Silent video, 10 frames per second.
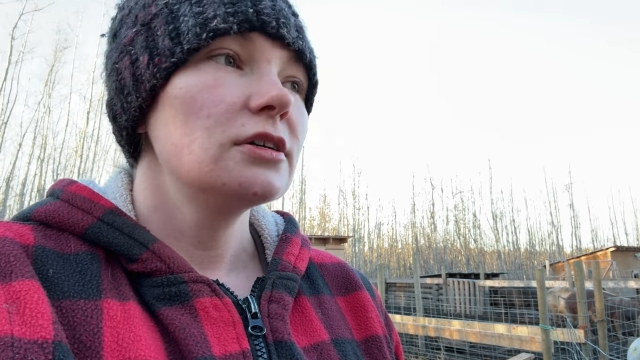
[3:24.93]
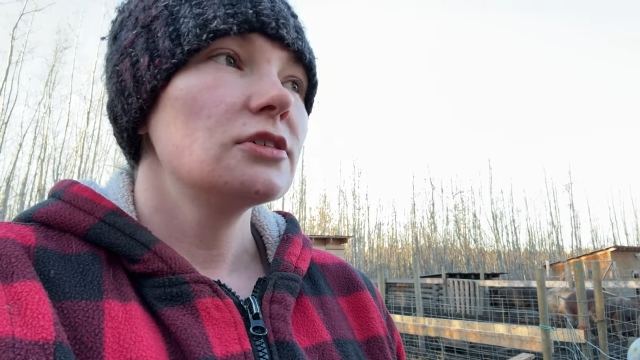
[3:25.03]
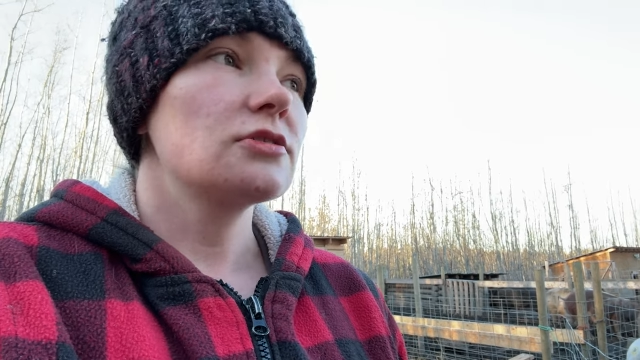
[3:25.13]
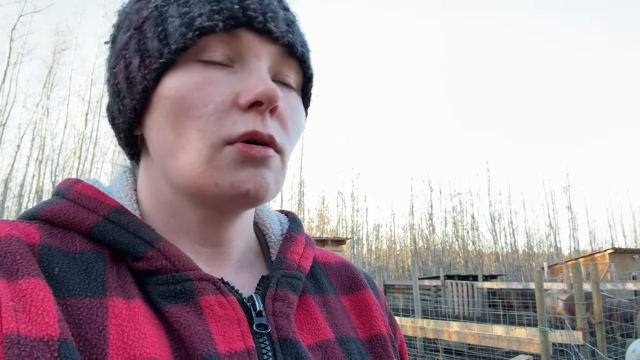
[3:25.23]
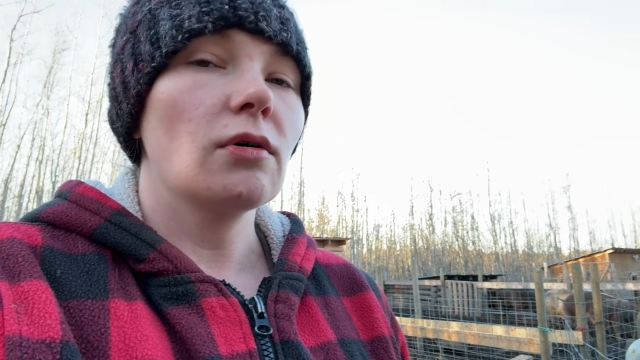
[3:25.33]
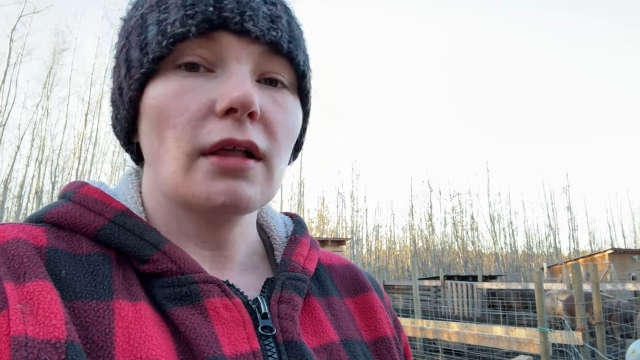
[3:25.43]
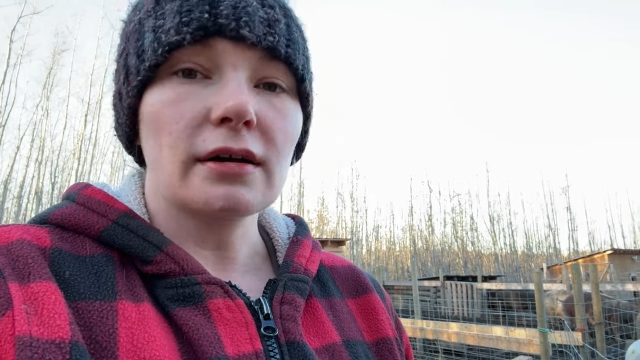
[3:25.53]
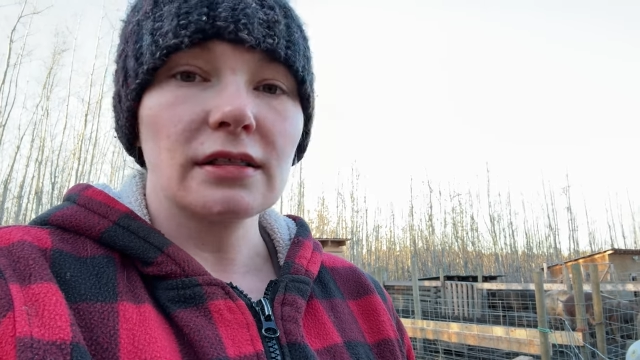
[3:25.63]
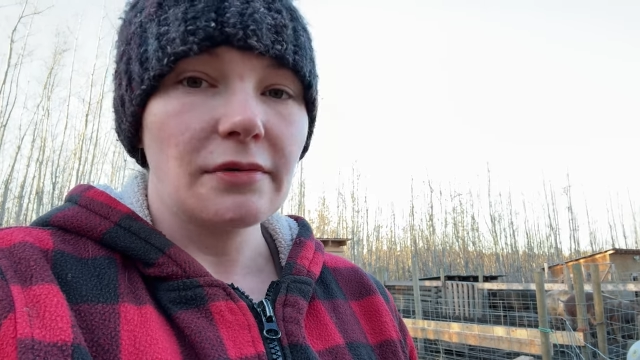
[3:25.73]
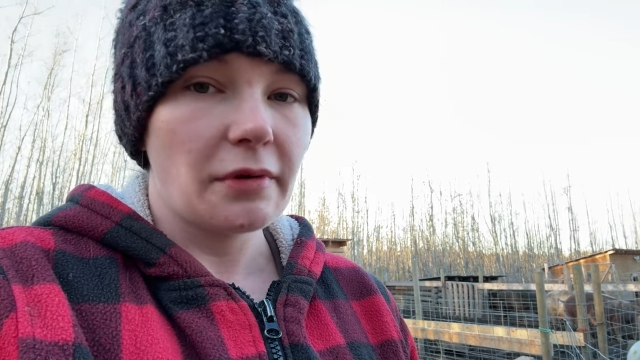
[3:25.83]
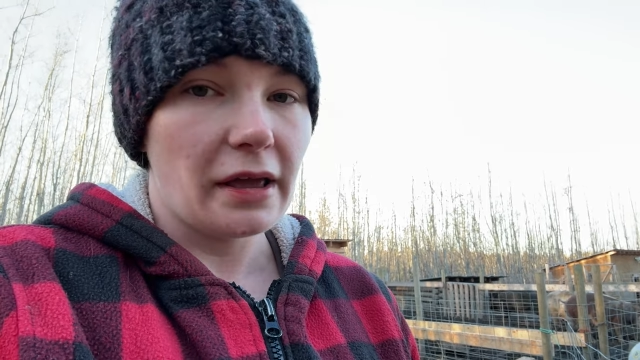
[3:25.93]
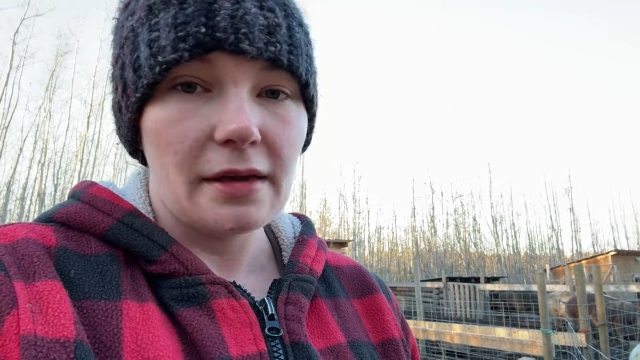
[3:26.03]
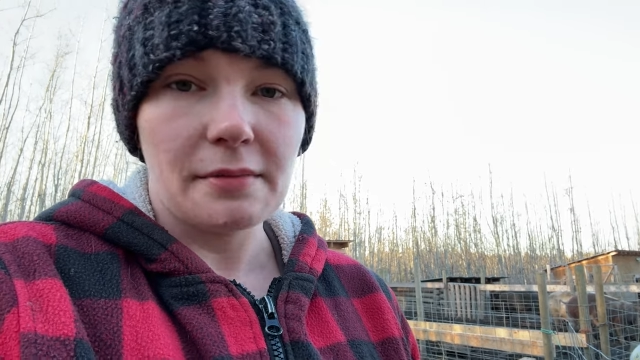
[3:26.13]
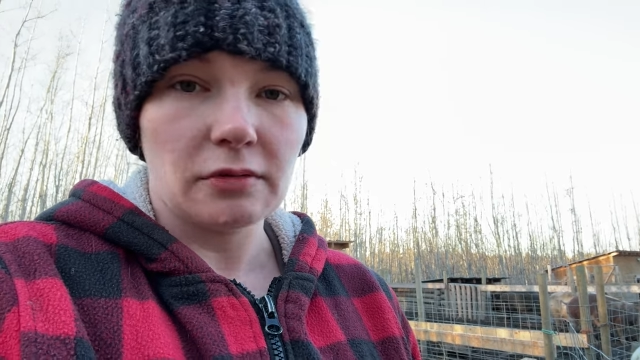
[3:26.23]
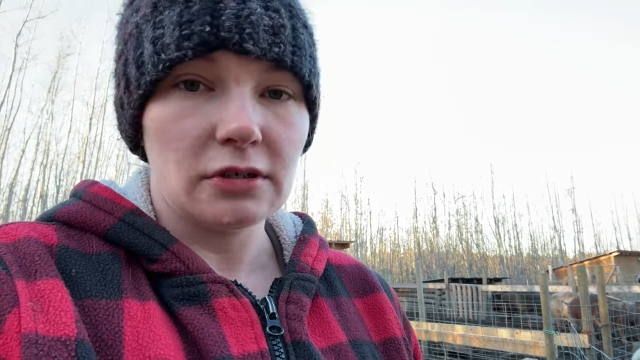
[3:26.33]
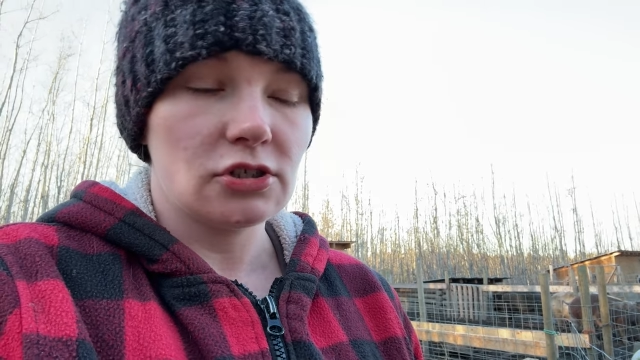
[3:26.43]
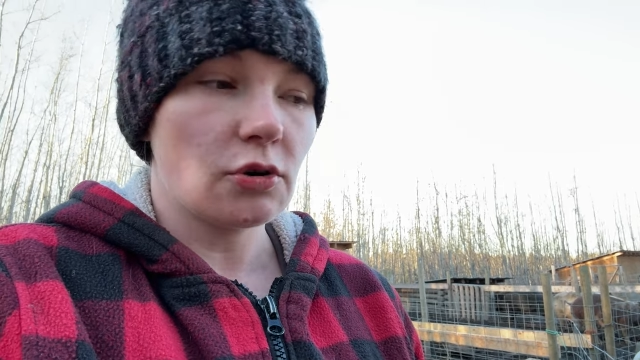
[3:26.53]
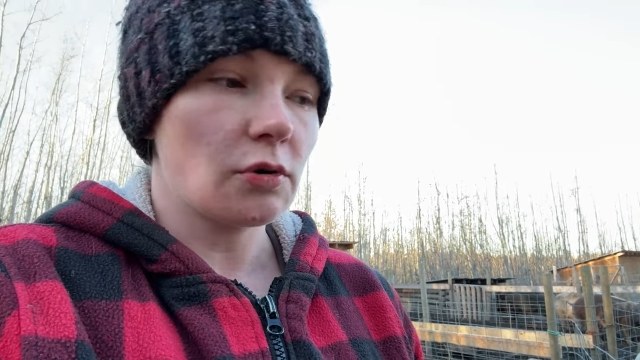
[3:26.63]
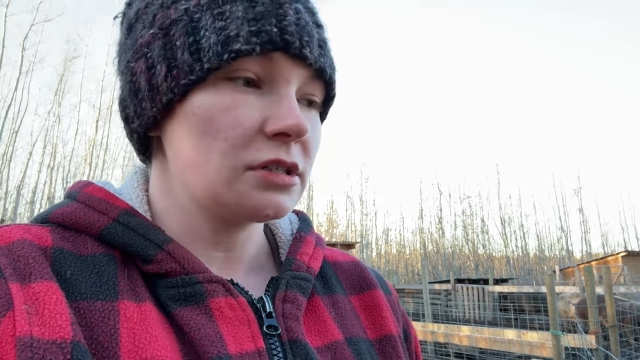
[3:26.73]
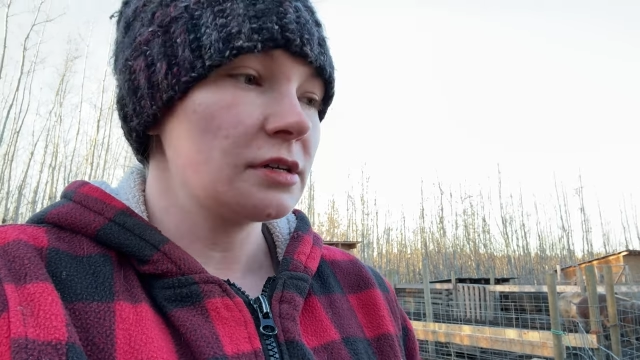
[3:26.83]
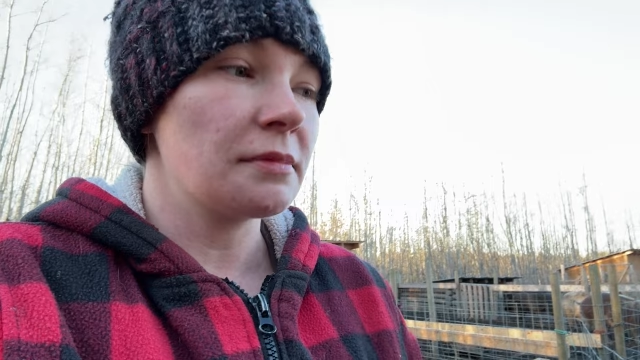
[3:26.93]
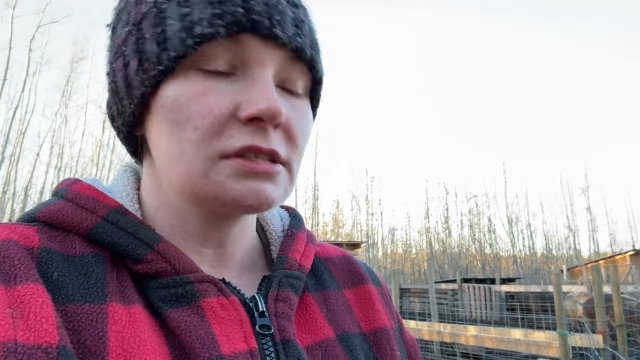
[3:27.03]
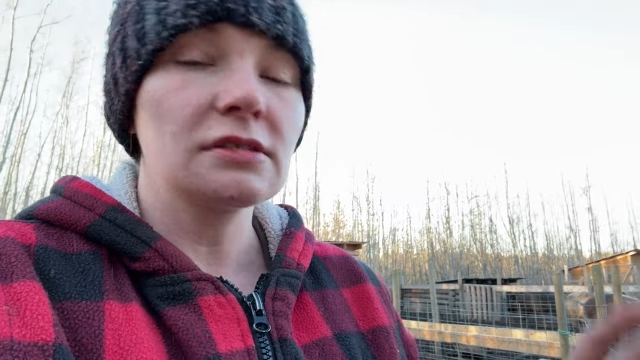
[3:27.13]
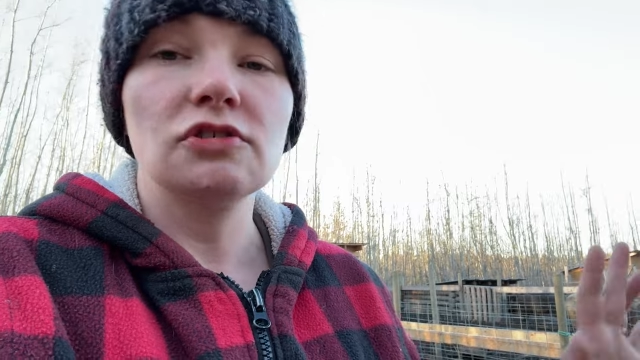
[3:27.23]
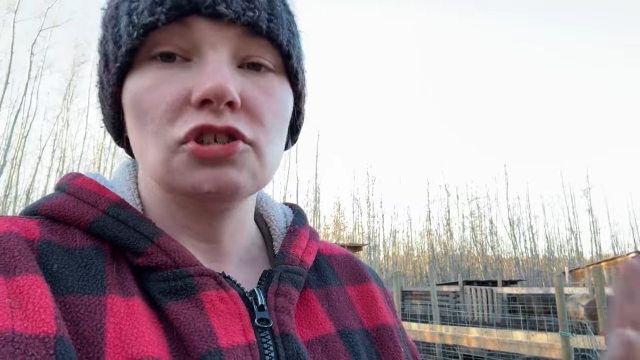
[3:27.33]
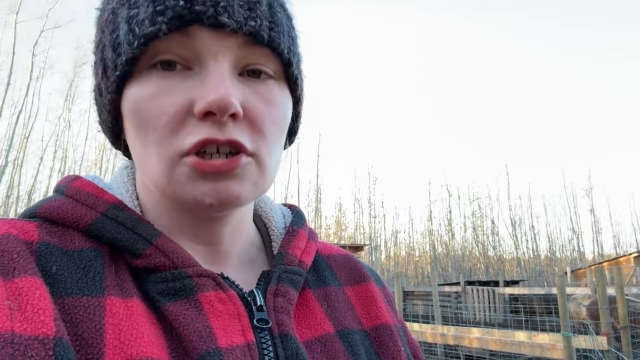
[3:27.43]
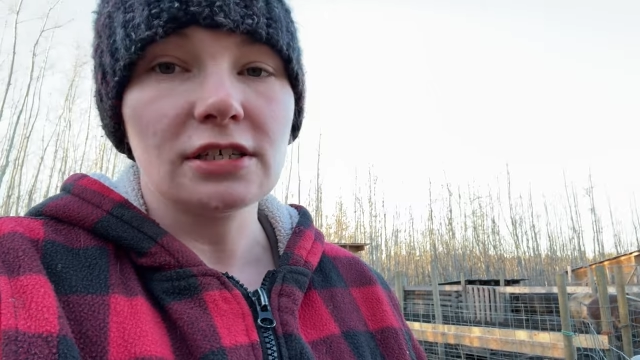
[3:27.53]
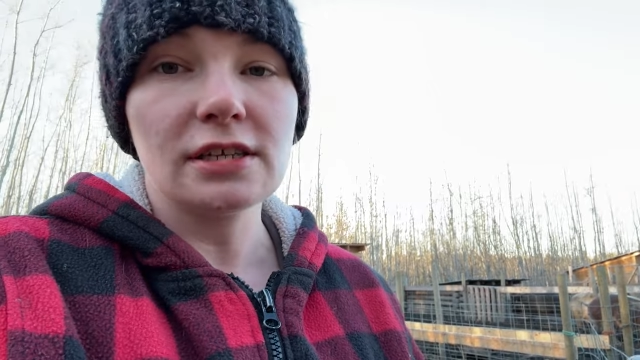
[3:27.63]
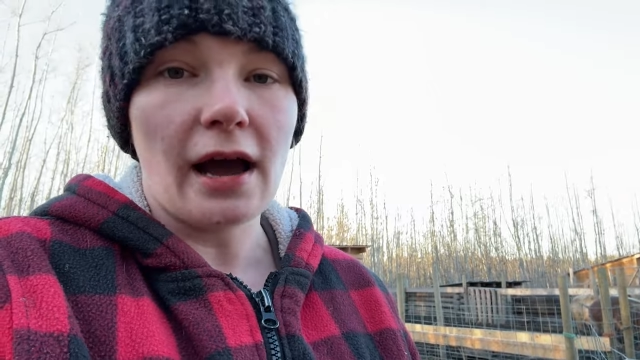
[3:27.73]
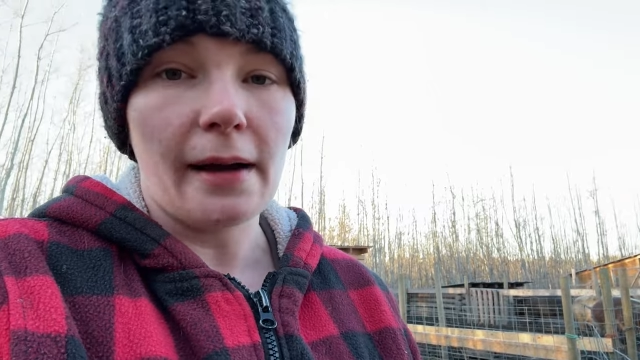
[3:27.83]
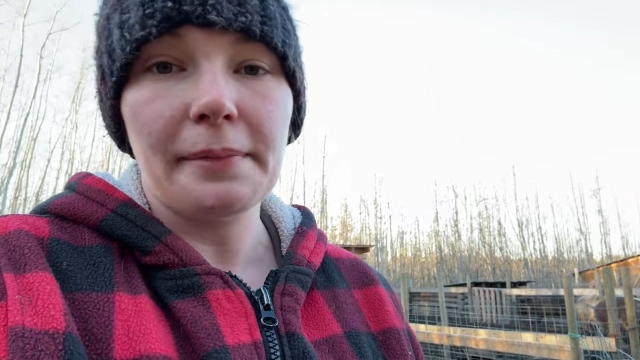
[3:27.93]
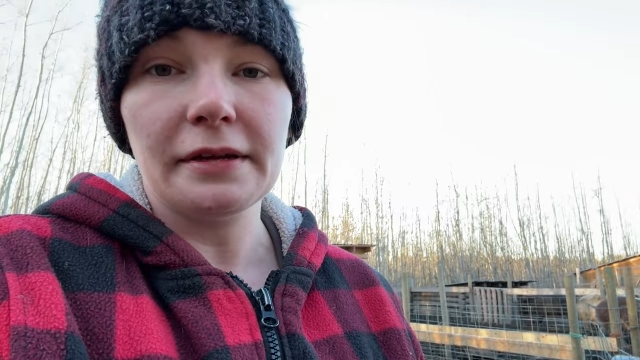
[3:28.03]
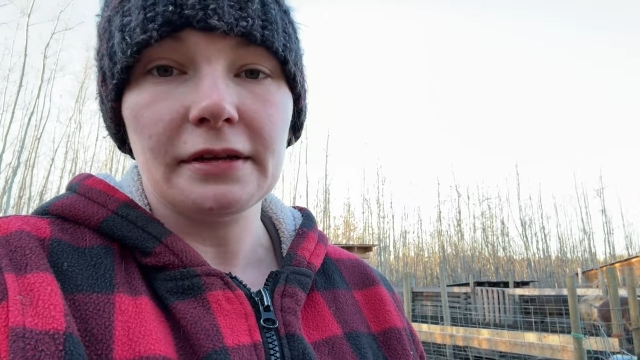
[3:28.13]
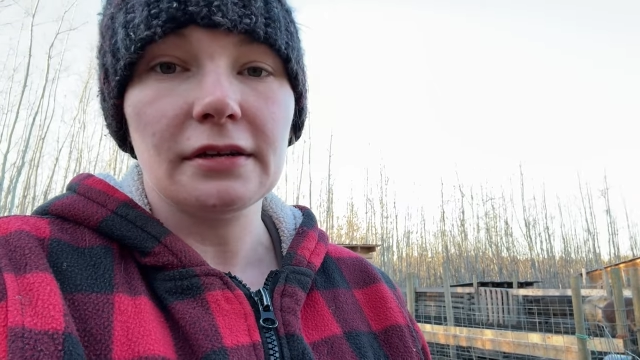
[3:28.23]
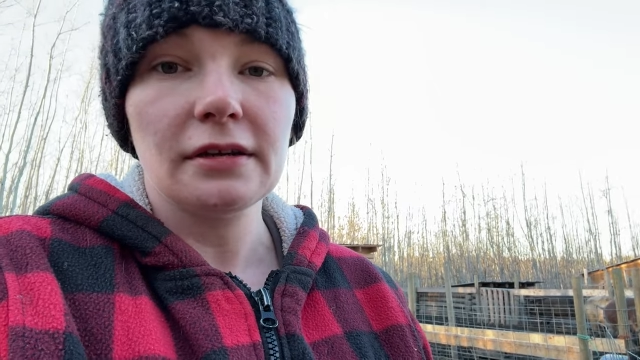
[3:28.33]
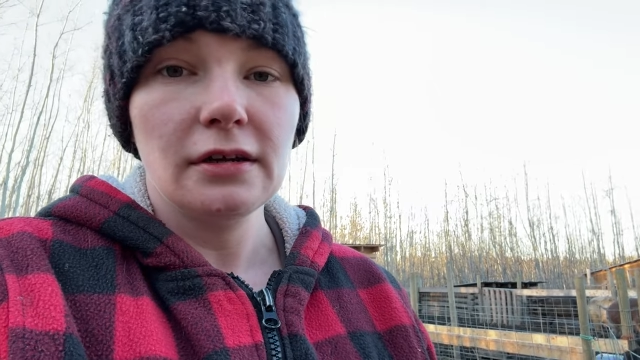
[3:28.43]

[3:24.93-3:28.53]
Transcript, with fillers: So luckily when I came out and did chores, it must have just happened